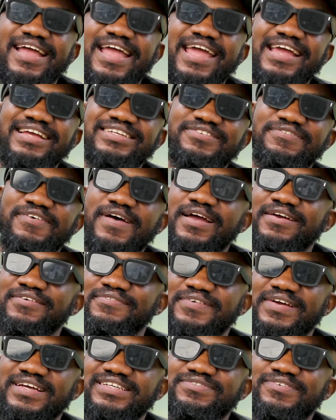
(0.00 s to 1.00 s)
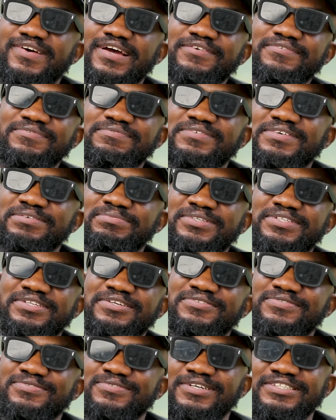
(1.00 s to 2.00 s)
age 5.
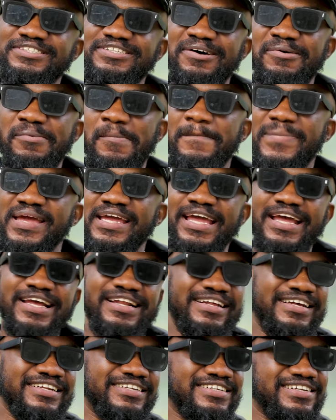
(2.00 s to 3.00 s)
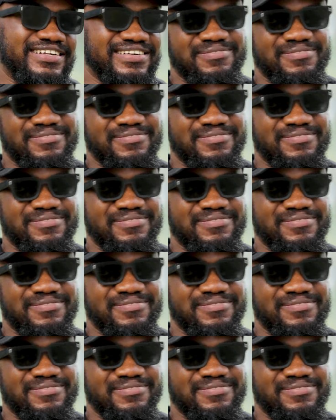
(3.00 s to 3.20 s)
Mr. Drew was some big-headed